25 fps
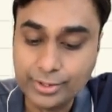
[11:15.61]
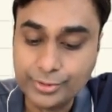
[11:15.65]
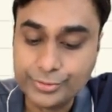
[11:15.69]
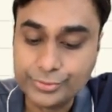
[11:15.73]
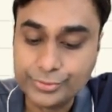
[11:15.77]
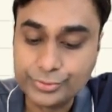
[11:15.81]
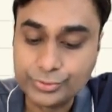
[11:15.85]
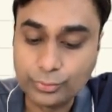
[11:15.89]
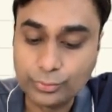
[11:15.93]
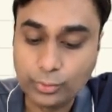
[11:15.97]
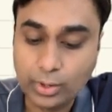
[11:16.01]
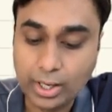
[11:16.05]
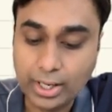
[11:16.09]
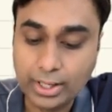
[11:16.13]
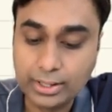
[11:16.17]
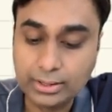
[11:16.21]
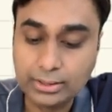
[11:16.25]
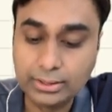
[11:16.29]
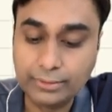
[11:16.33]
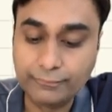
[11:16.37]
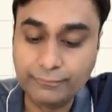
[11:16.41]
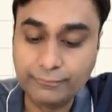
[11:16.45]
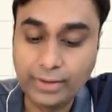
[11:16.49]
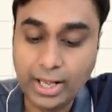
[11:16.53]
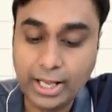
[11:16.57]
So
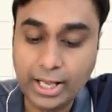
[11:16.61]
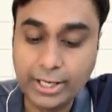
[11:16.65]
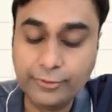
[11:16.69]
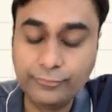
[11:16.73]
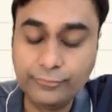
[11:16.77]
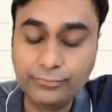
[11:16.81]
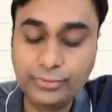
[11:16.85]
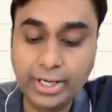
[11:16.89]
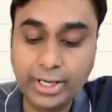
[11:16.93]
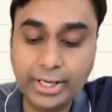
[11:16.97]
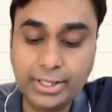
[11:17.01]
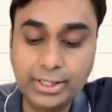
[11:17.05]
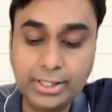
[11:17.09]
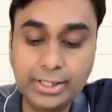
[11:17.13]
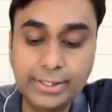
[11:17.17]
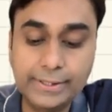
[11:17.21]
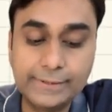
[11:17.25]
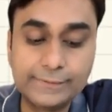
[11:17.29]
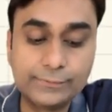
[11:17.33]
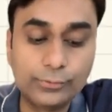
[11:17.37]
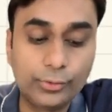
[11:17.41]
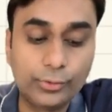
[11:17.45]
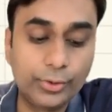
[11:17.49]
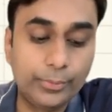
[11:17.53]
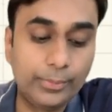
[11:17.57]
the value of gradient
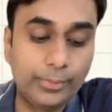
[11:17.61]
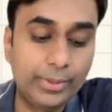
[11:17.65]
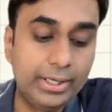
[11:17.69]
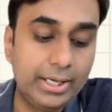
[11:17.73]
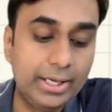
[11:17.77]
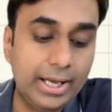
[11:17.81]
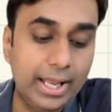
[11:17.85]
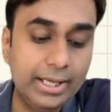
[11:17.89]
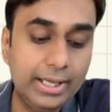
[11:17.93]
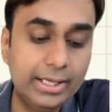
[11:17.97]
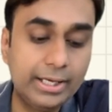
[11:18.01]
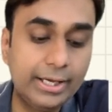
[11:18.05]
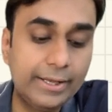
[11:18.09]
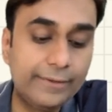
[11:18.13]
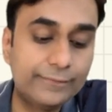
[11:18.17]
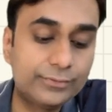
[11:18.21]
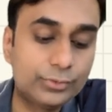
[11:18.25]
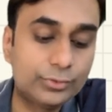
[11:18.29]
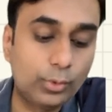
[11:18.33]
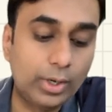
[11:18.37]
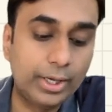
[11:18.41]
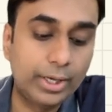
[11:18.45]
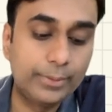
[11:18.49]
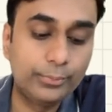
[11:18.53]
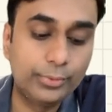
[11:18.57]
is going to be negative.
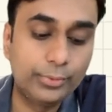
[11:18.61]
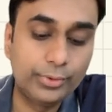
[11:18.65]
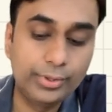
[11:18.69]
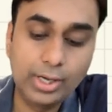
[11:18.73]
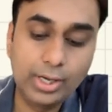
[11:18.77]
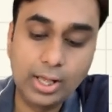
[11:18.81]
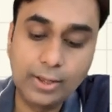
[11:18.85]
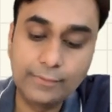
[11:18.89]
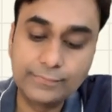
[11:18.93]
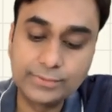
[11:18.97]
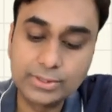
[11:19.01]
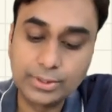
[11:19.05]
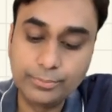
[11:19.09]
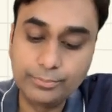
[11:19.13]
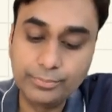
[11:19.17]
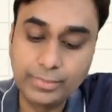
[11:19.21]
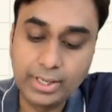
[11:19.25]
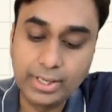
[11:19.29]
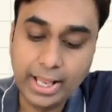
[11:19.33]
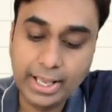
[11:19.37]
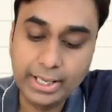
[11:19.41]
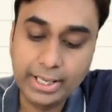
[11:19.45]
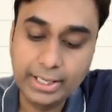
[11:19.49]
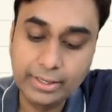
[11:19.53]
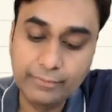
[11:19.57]
So I put down some
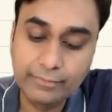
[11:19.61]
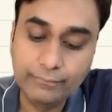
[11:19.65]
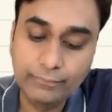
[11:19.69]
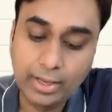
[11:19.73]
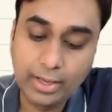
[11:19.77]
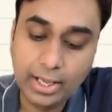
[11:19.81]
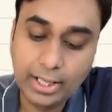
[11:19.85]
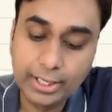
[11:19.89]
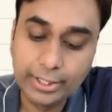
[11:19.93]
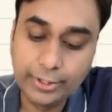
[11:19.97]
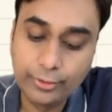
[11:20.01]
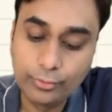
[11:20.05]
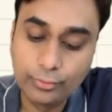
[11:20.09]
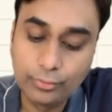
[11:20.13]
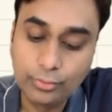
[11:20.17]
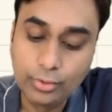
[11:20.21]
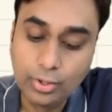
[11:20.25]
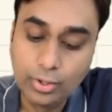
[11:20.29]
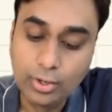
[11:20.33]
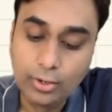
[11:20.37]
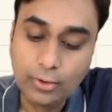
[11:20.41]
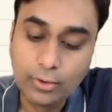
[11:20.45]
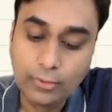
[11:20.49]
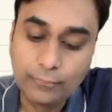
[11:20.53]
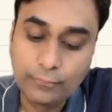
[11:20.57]
negative value
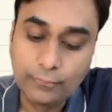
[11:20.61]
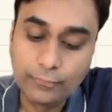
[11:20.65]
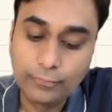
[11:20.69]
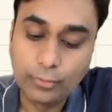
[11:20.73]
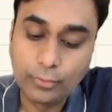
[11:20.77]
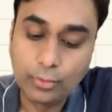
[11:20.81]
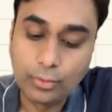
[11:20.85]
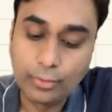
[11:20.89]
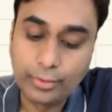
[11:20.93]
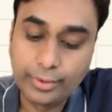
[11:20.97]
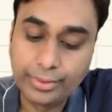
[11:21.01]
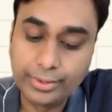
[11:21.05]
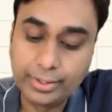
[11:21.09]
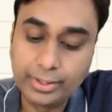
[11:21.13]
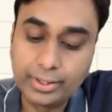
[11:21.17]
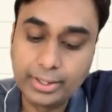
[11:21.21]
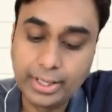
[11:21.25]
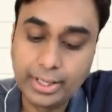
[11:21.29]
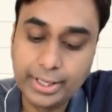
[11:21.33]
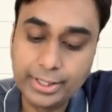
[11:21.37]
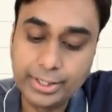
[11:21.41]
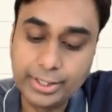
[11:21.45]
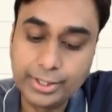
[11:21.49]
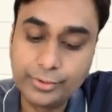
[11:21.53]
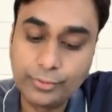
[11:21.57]
for the
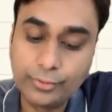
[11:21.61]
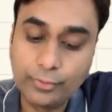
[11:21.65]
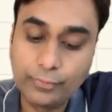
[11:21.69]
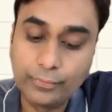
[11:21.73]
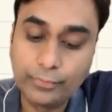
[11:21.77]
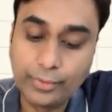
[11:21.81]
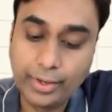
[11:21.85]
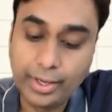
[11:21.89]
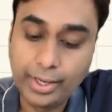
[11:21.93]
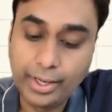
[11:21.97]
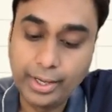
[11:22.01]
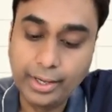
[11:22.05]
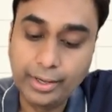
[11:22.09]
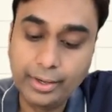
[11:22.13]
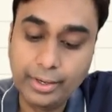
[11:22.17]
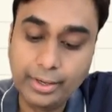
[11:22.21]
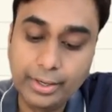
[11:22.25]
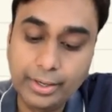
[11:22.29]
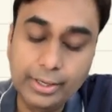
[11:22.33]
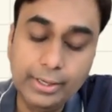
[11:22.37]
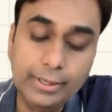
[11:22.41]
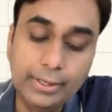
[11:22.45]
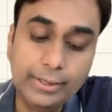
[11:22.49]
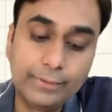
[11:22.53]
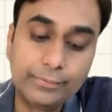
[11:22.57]
gradient over
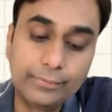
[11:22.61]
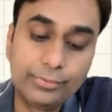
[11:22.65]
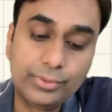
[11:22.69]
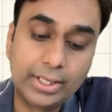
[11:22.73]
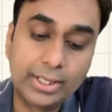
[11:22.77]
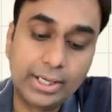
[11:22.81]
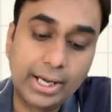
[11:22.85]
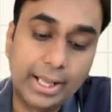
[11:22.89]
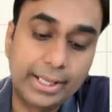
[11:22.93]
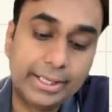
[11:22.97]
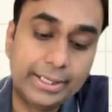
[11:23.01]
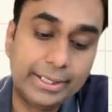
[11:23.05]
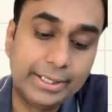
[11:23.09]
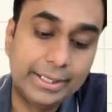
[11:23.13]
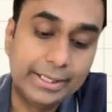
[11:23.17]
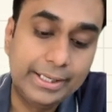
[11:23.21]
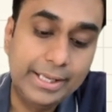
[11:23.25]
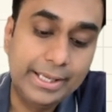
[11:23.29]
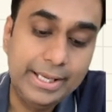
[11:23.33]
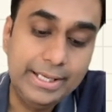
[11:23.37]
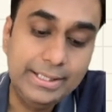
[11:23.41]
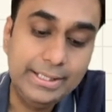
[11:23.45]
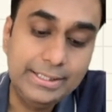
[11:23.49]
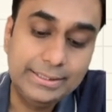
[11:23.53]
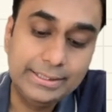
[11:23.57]
here. Then I can
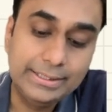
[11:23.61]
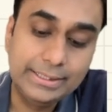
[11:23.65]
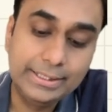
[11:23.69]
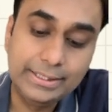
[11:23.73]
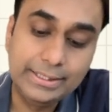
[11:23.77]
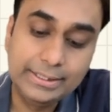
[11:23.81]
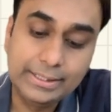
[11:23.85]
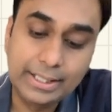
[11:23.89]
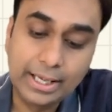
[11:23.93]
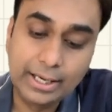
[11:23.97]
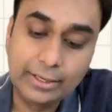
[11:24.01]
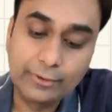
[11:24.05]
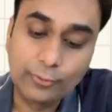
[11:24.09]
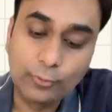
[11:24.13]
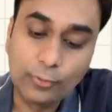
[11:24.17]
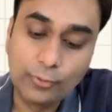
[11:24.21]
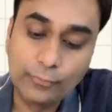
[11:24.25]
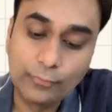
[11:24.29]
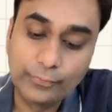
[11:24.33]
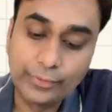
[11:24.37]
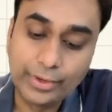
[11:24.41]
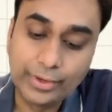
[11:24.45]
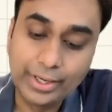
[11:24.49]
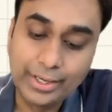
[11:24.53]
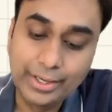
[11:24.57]
again see that
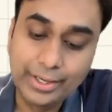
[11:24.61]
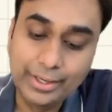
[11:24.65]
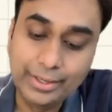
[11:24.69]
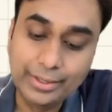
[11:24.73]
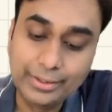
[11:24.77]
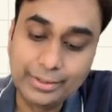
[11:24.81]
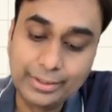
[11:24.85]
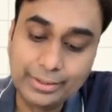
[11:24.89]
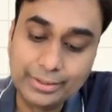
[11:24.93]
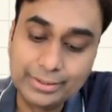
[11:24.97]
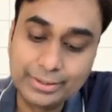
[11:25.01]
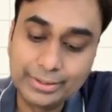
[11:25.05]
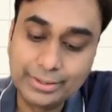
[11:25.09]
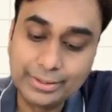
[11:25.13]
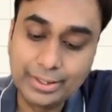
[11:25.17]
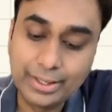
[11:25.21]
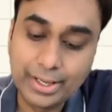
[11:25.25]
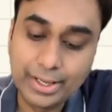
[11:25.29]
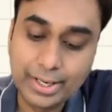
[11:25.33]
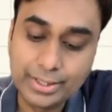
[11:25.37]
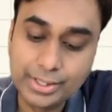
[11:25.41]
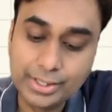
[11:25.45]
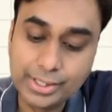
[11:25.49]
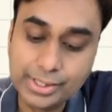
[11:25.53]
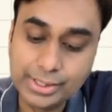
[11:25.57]
over here, the
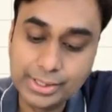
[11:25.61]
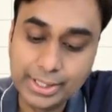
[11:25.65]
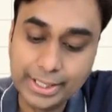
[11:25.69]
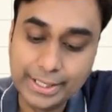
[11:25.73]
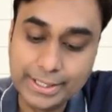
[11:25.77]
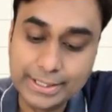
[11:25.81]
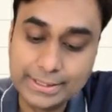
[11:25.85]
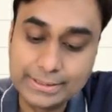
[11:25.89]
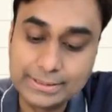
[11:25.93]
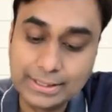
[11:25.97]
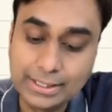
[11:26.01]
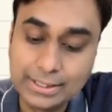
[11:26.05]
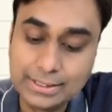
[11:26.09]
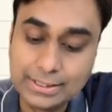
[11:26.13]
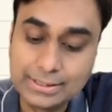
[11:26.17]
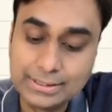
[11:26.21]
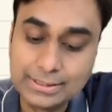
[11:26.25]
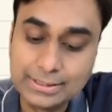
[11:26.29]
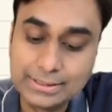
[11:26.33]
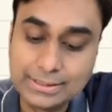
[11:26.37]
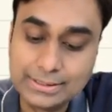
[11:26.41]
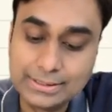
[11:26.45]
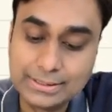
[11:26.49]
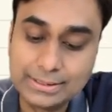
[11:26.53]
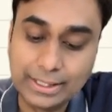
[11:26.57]
gradient is
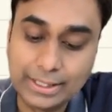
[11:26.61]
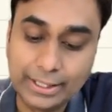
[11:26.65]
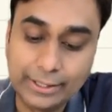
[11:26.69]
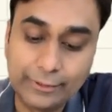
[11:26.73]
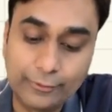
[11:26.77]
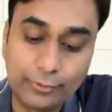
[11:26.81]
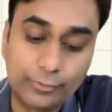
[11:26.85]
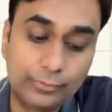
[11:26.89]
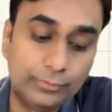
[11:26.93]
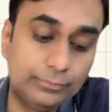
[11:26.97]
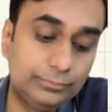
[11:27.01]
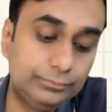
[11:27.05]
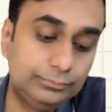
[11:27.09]
0.